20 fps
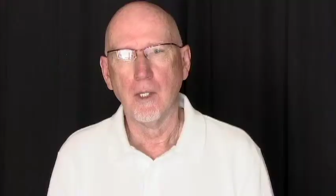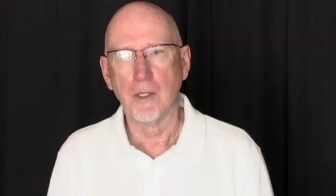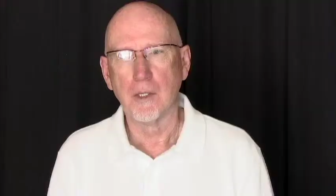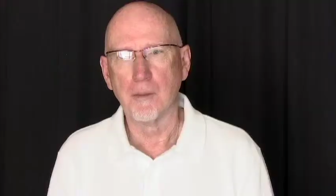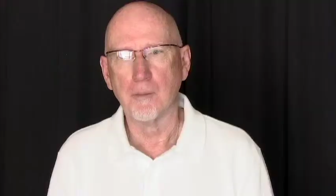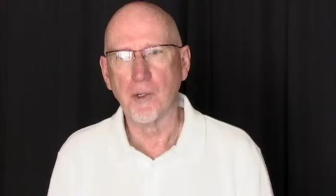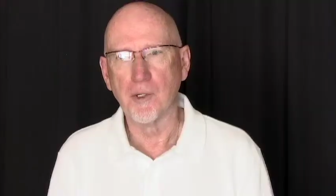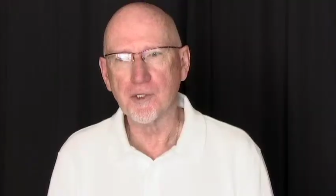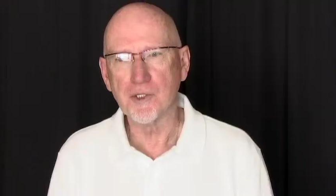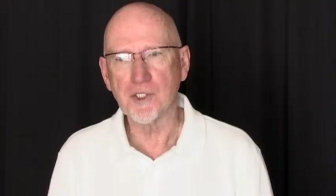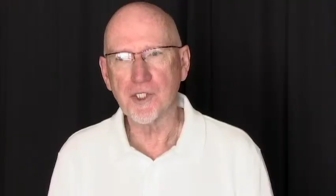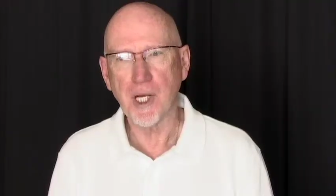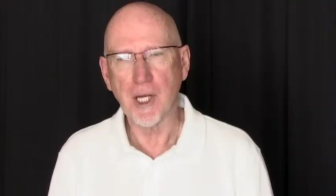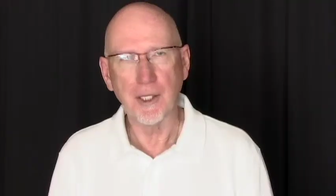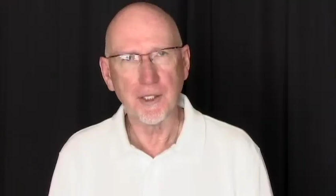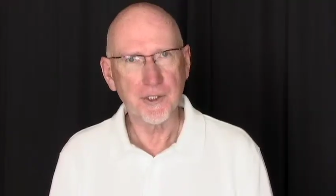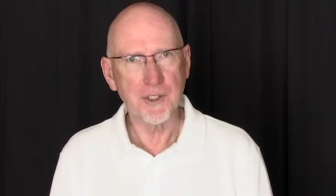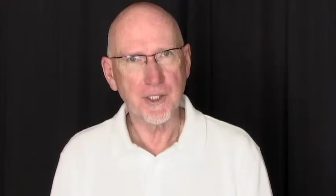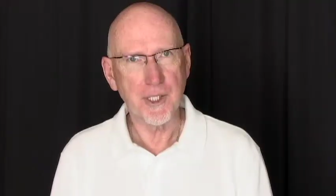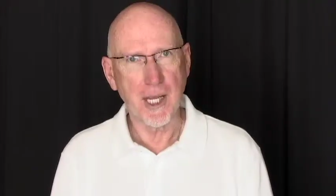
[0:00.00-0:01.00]
The most
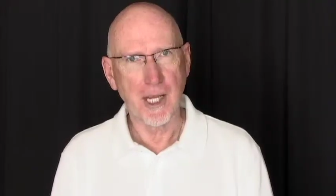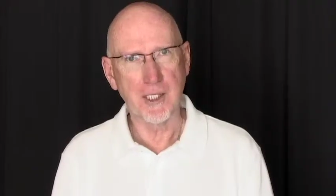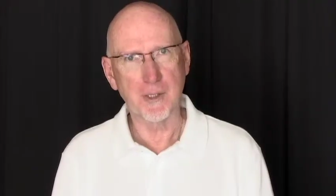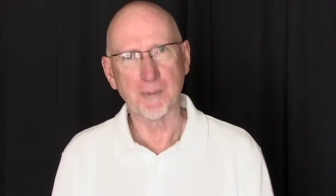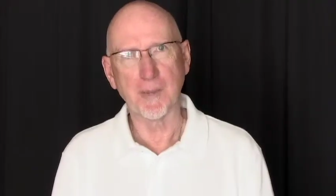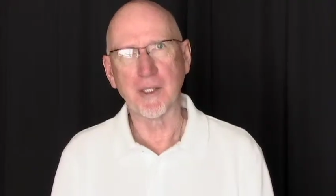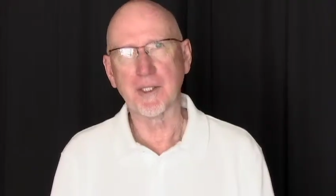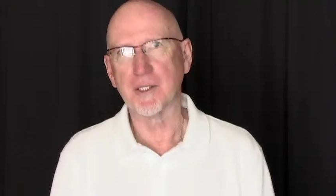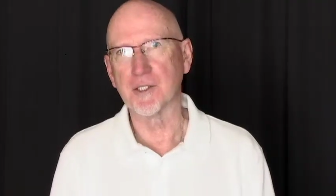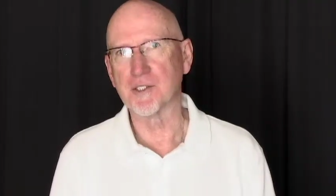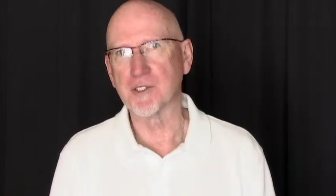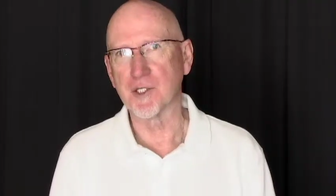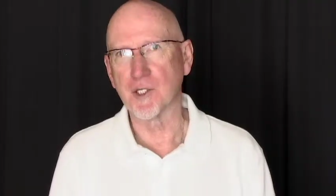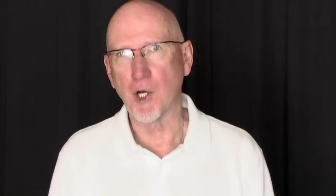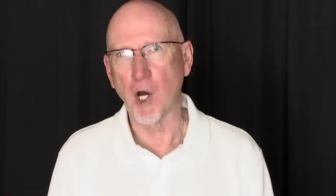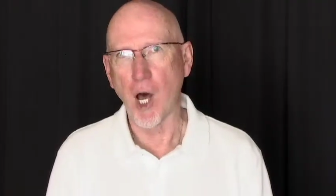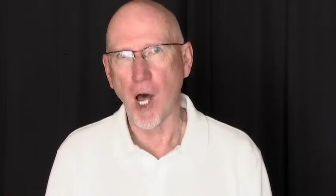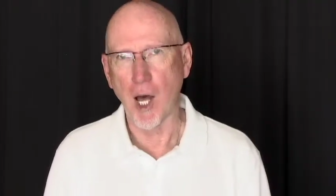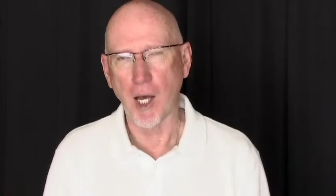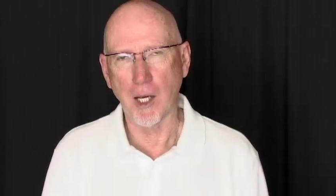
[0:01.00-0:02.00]
challenging aspect is the
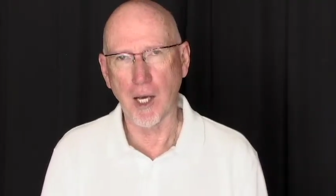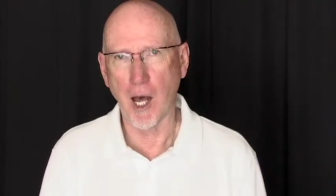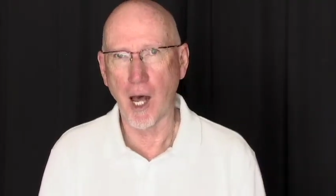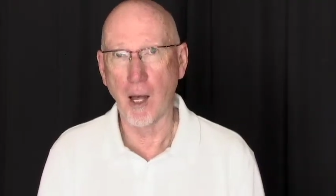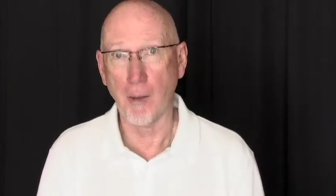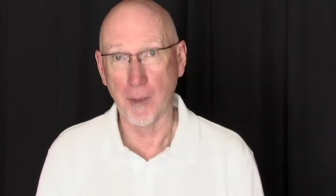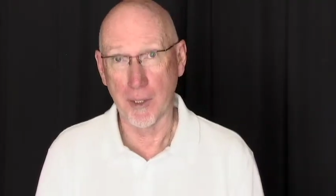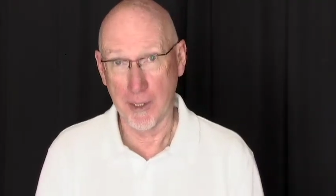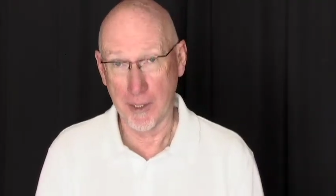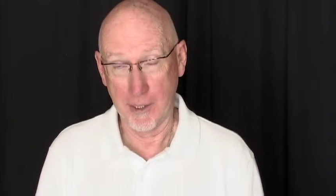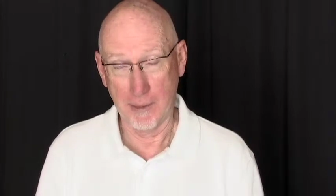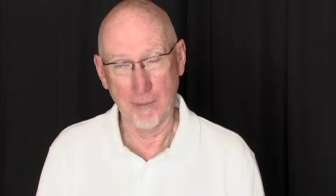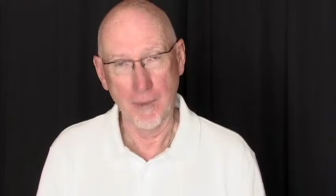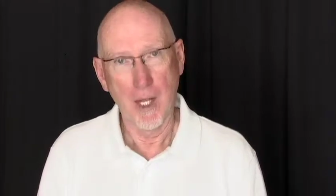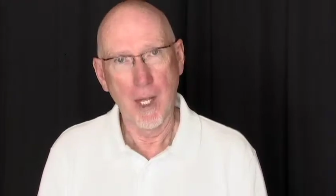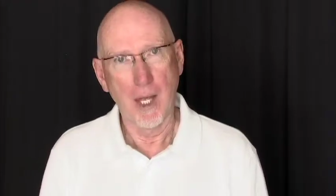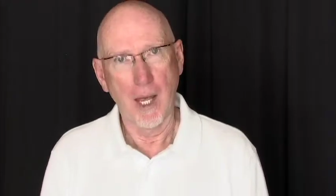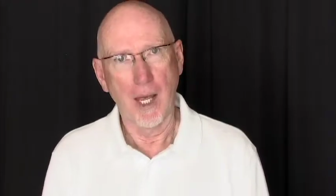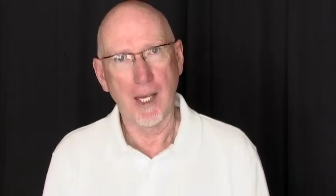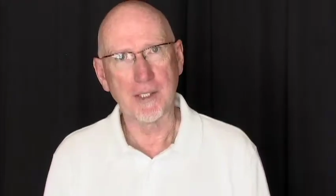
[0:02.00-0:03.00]
comedy.
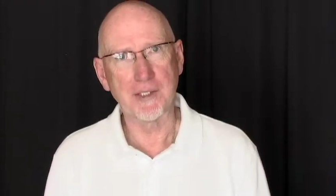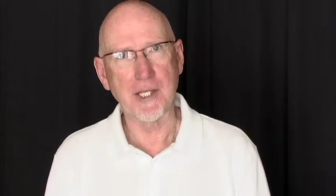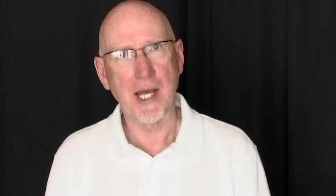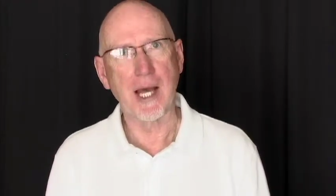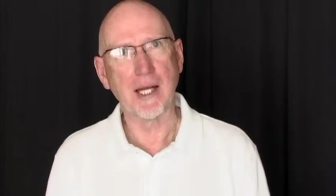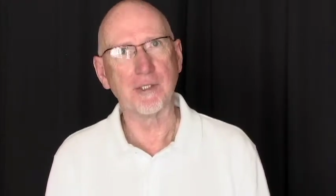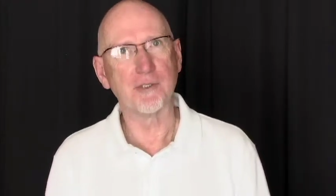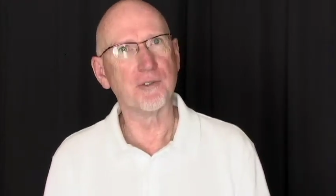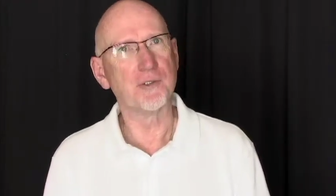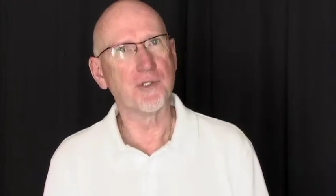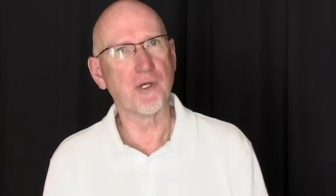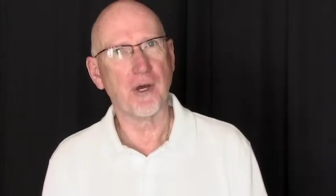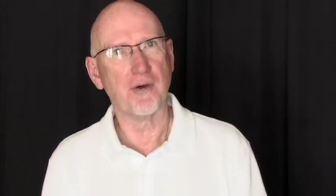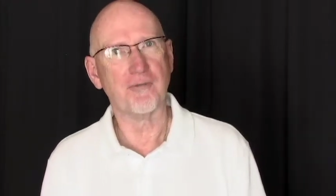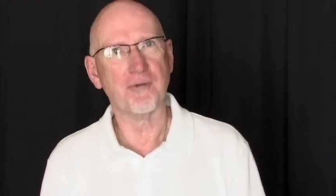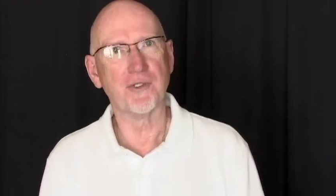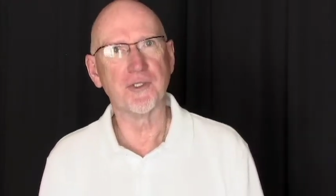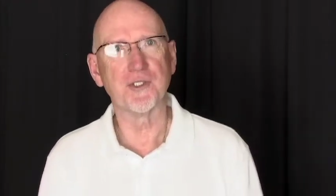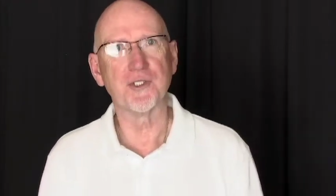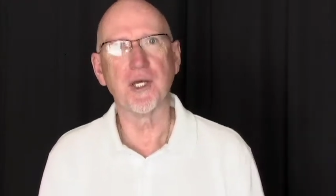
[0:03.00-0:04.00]
As actors
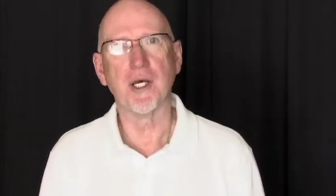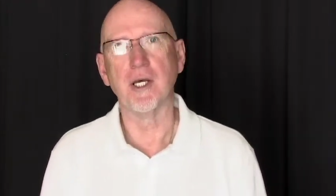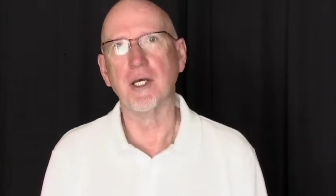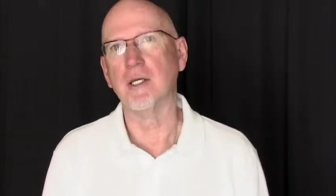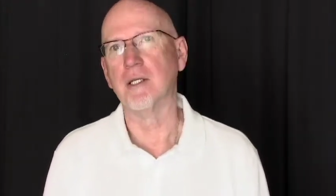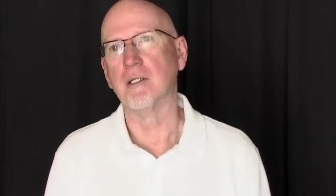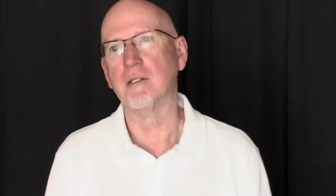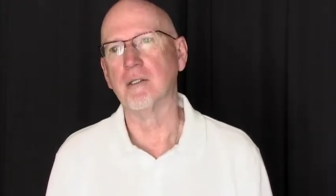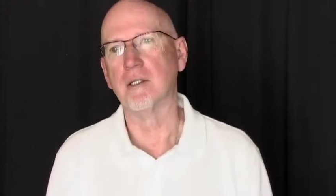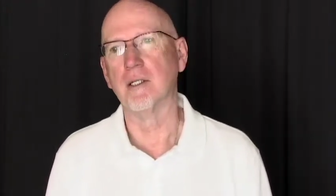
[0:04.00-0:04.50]
often say,